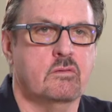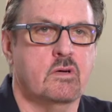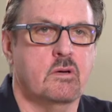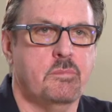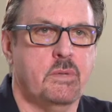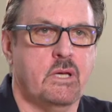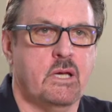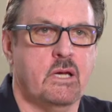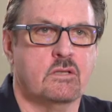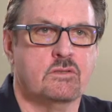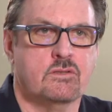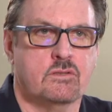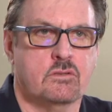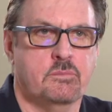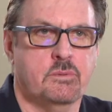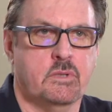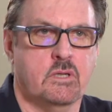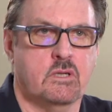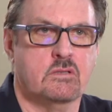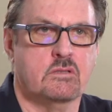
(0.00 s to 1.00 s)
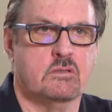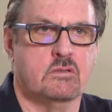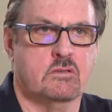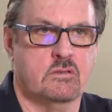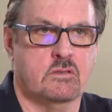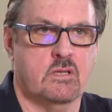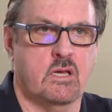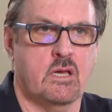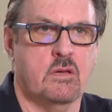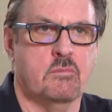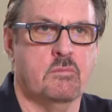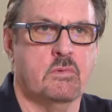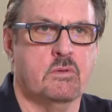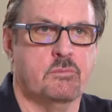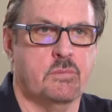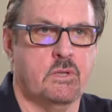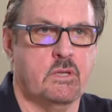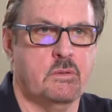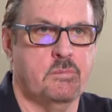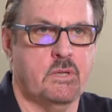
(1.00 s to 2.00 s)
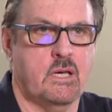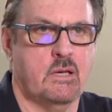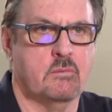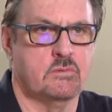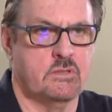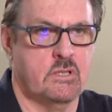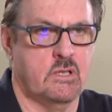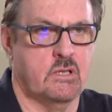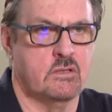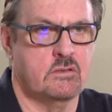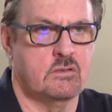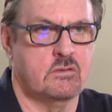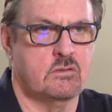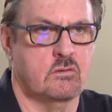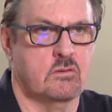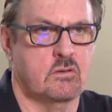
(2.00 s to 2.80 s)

of our pads do pass the same PPAP test,